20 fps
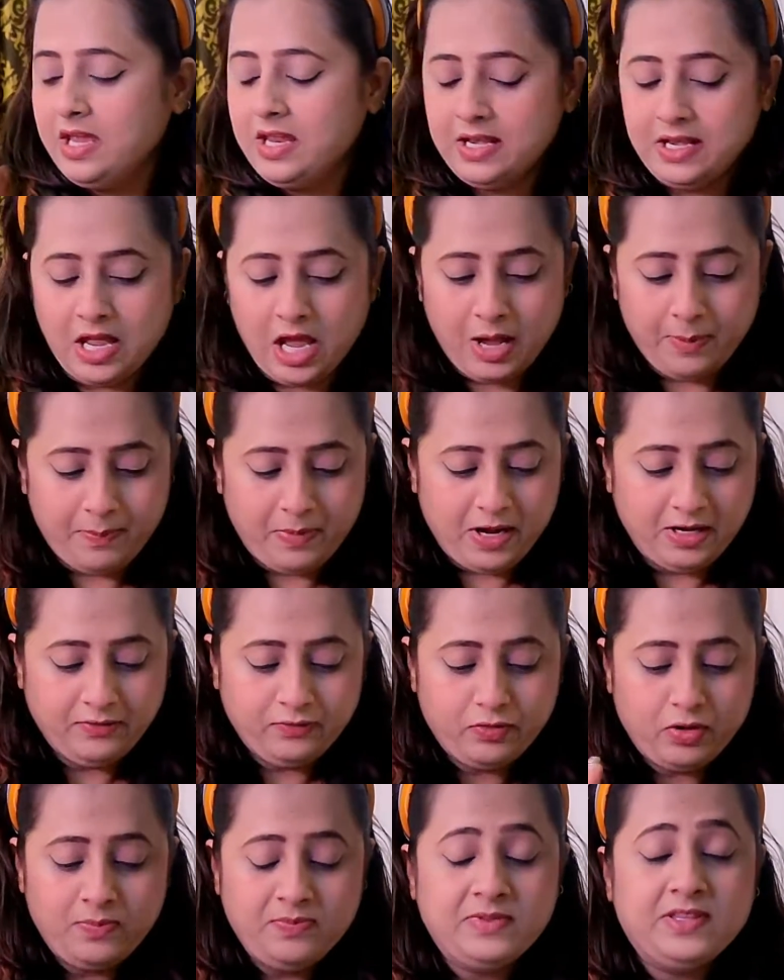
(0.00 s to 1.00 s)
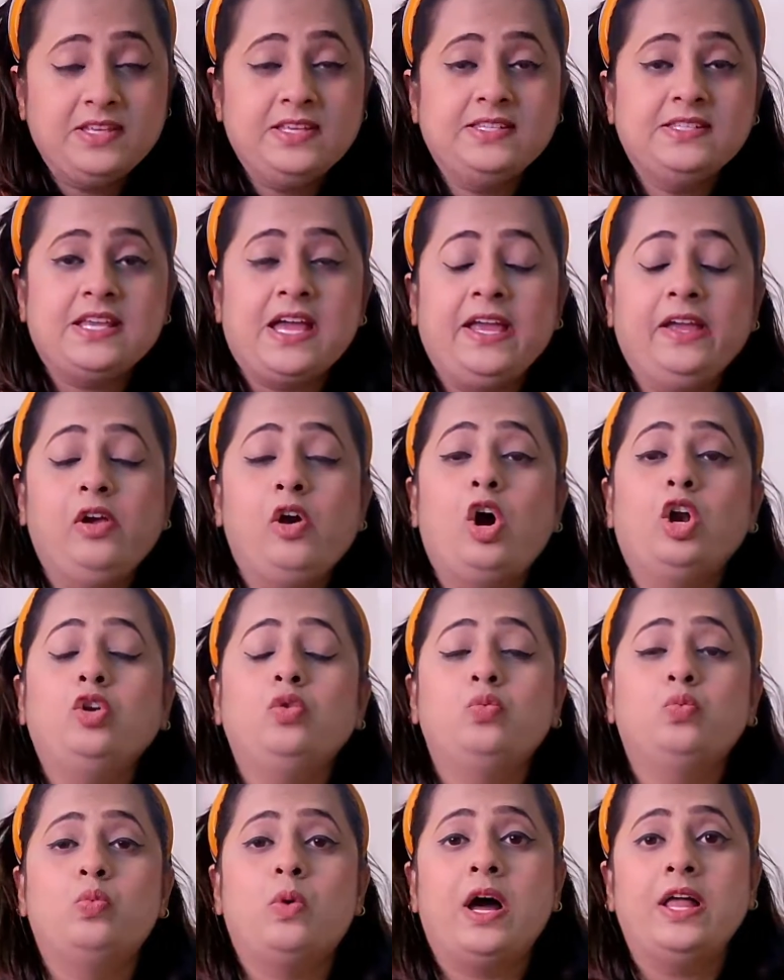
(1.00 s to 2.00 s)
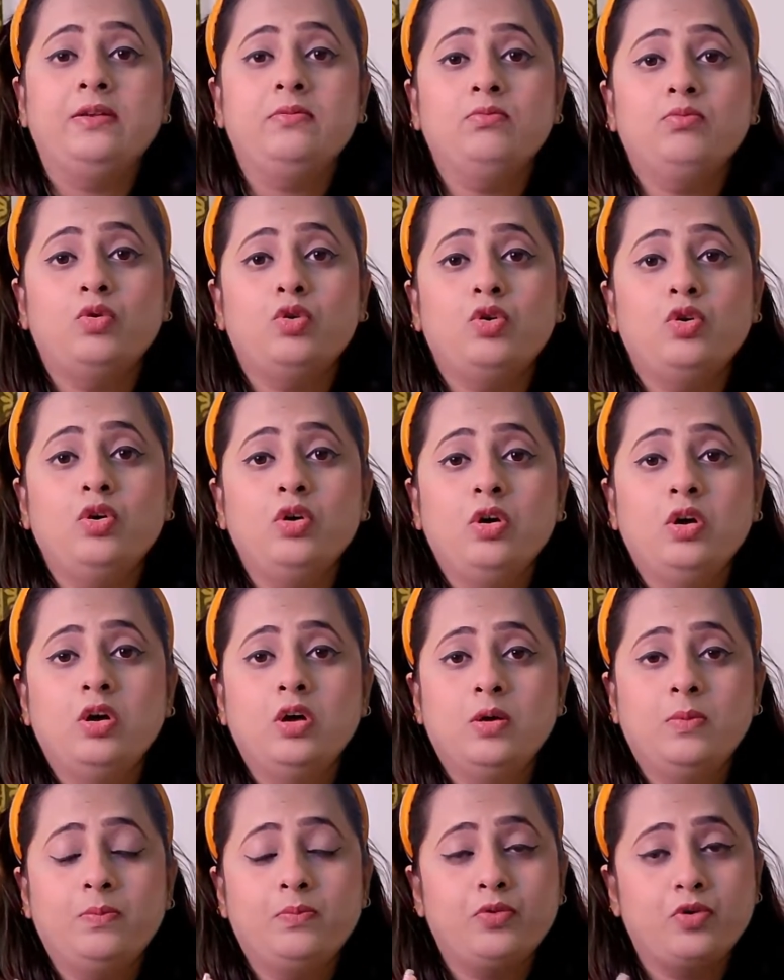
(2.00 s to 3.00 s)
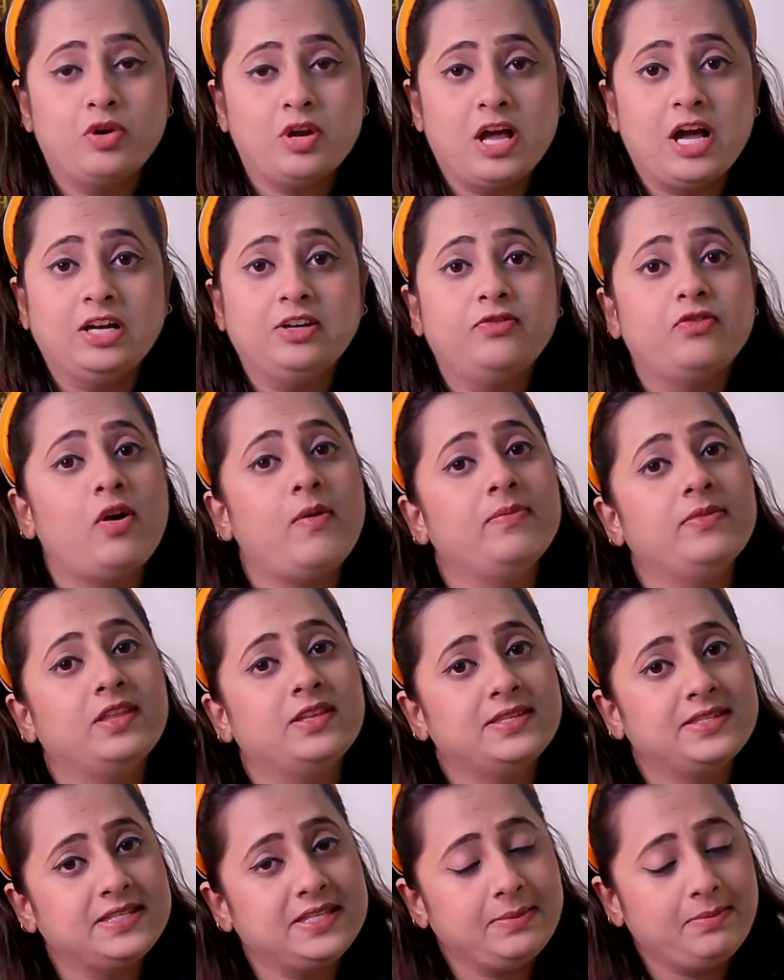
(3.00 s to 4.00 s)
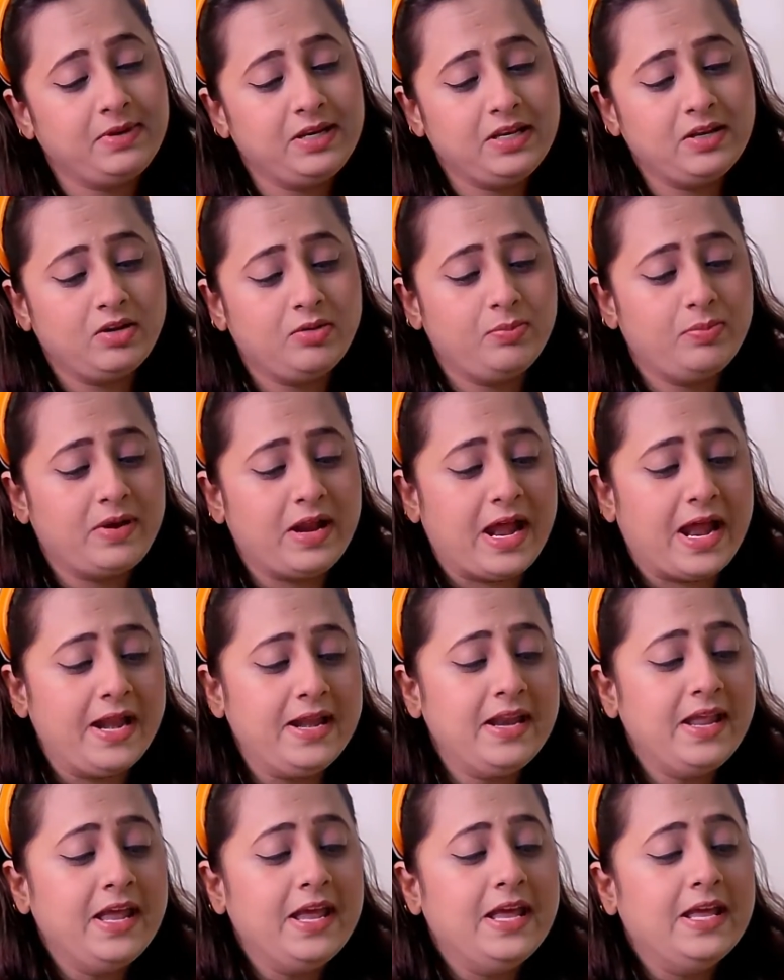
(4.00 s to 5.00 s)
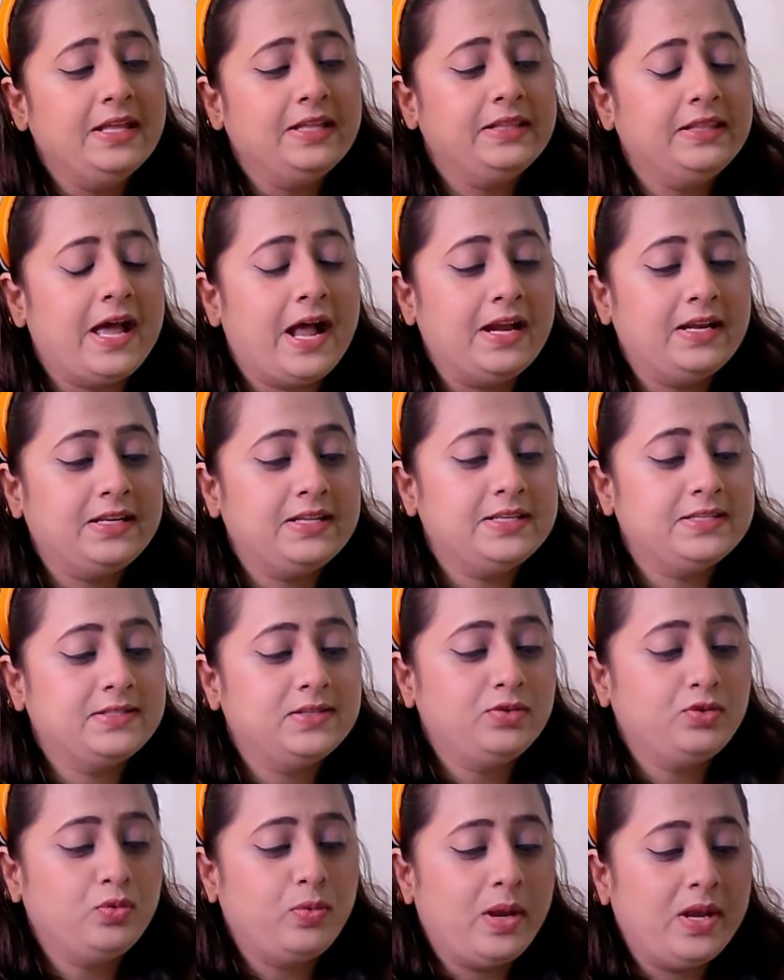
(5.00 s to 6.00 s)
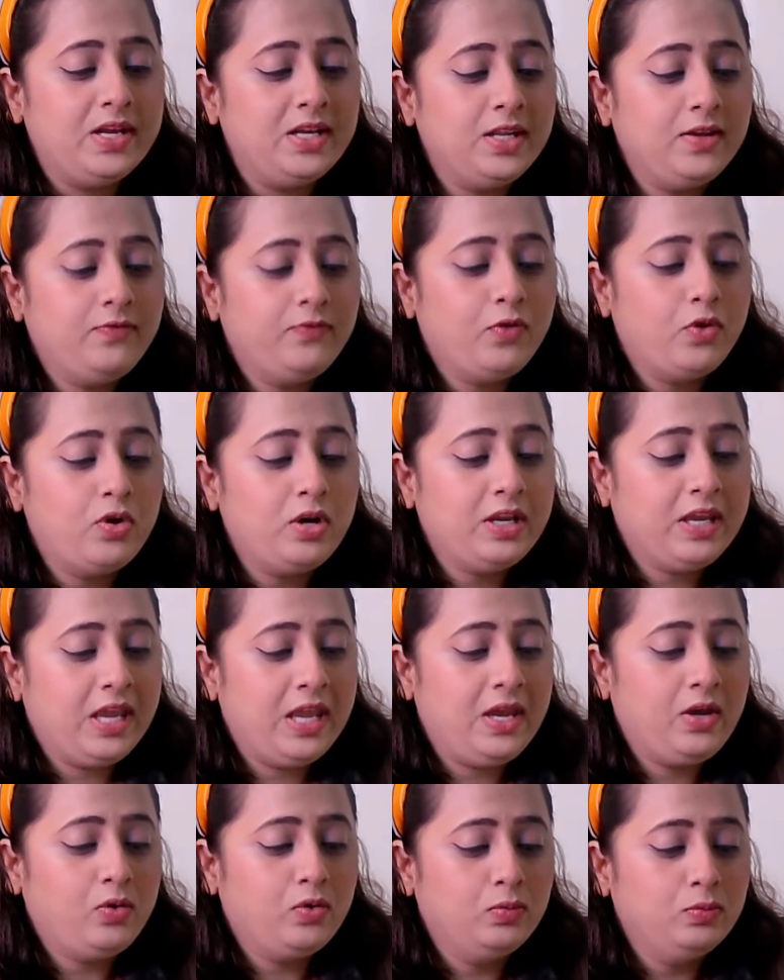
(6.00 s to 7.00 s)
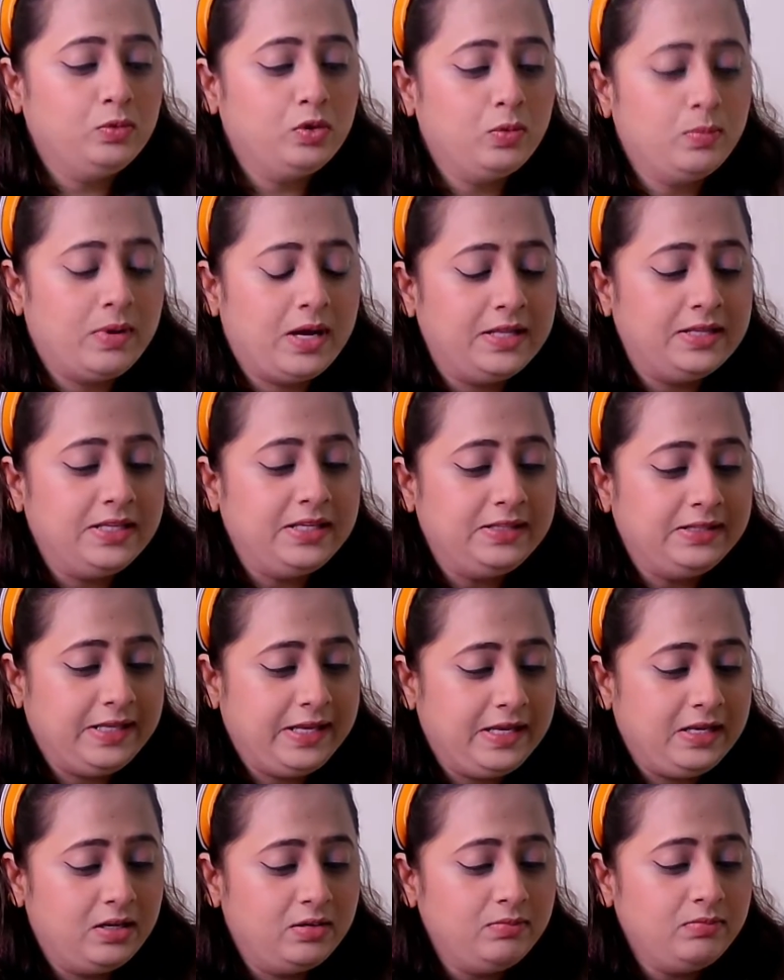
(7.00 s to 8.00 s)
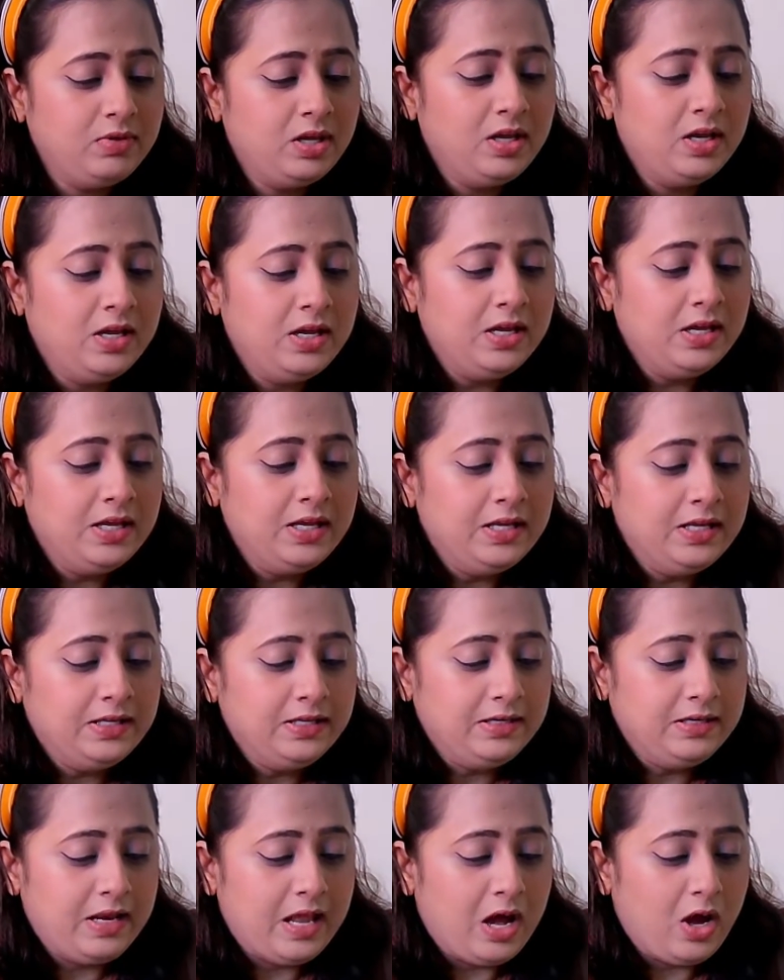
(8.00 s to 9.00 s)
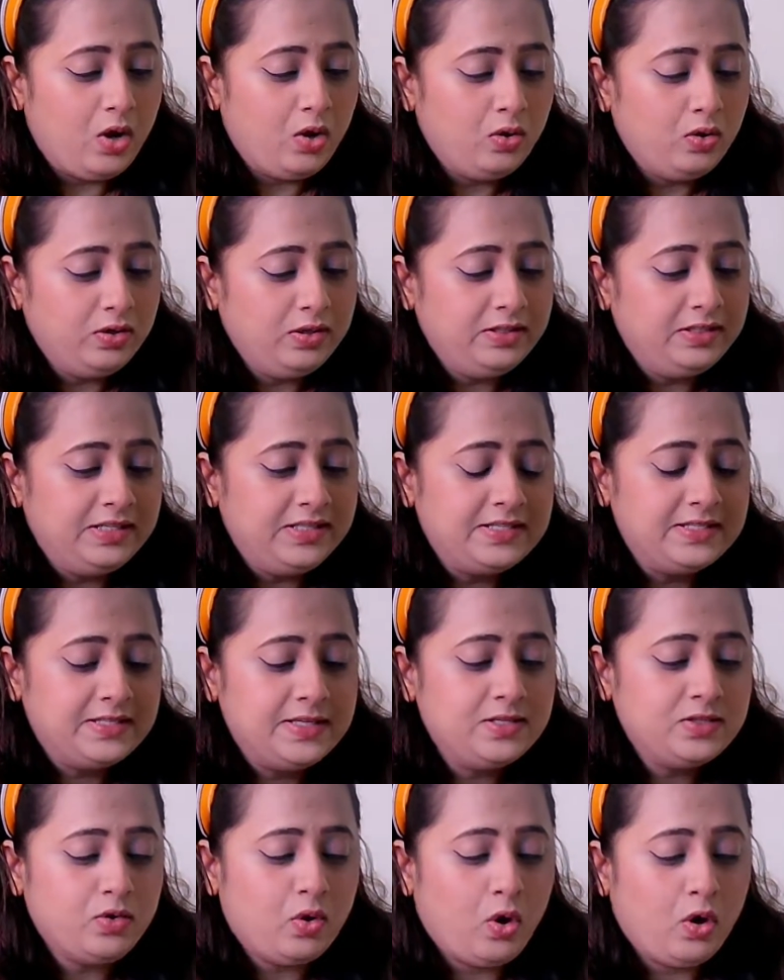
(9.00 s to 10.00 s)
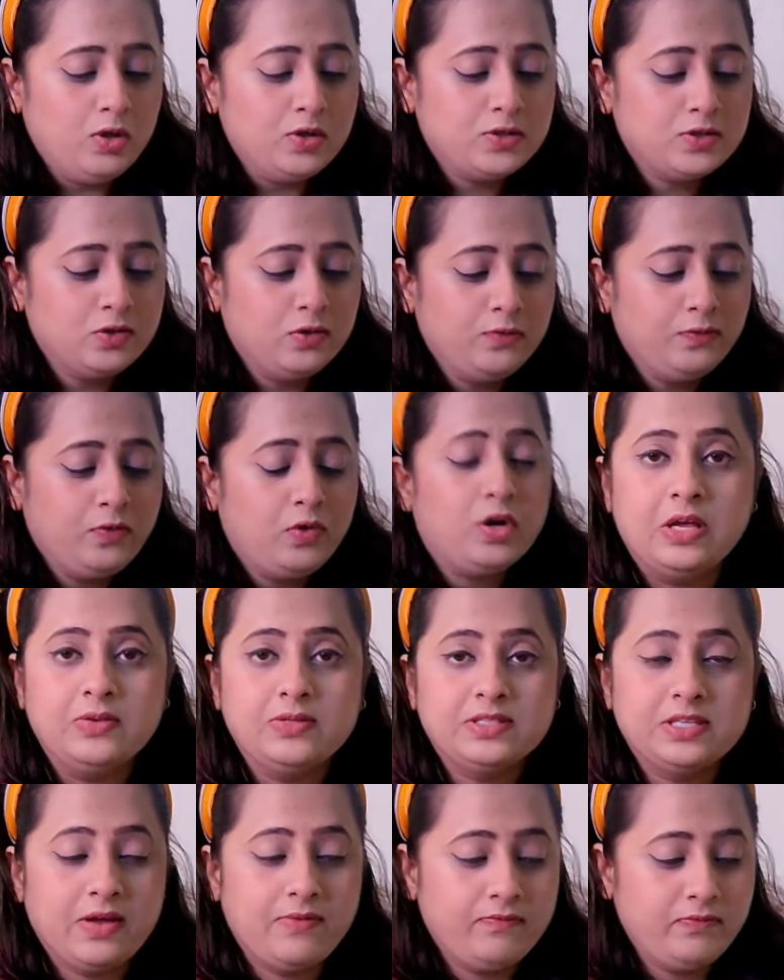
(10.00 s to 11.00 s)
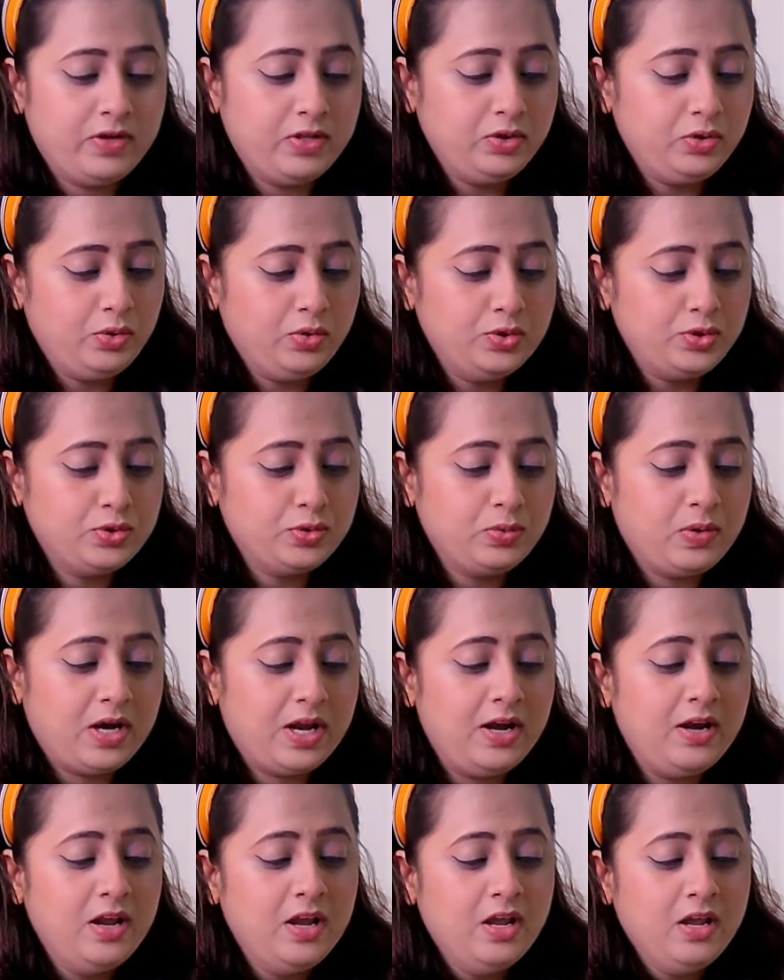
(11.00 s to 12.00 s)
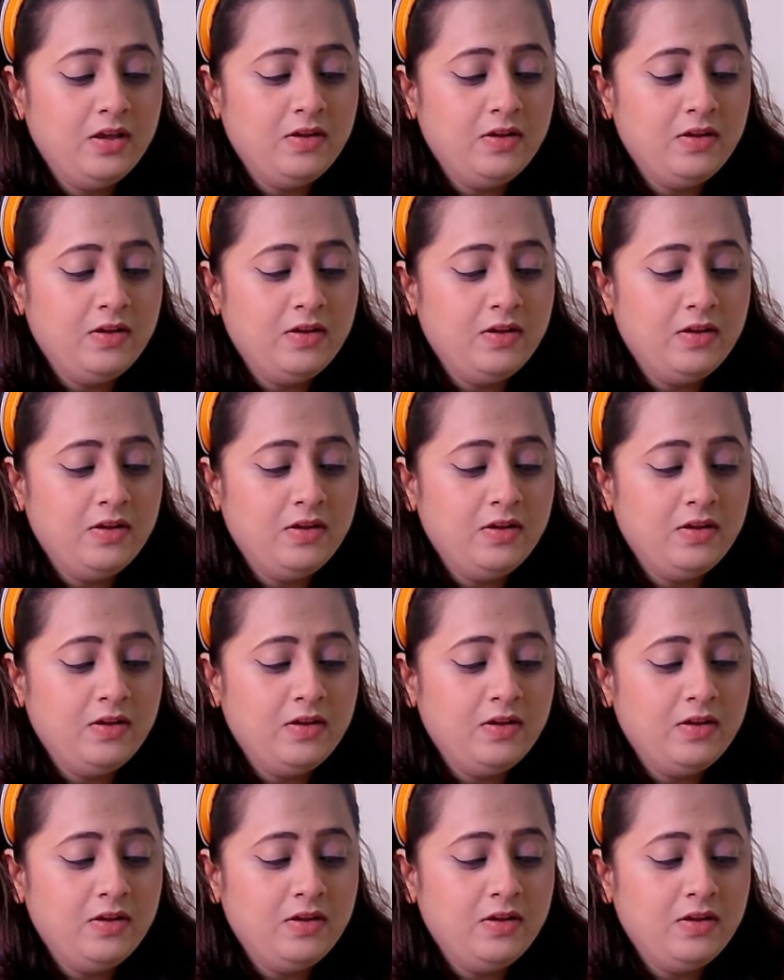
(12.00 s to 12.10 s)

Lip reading: Now apart from this, I got one more product from the similar brand, that is the 24K Kumkumadi Telam. Now this is also for someone, those who are